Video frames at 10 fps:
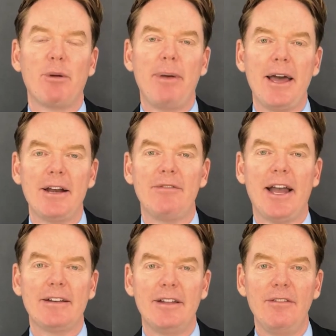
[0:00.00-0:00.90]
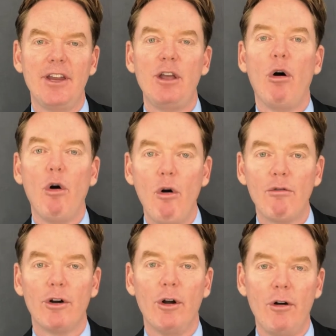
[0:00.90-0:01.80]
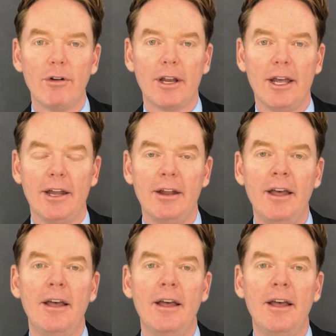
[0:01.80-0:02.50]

repetitive activity over and over again,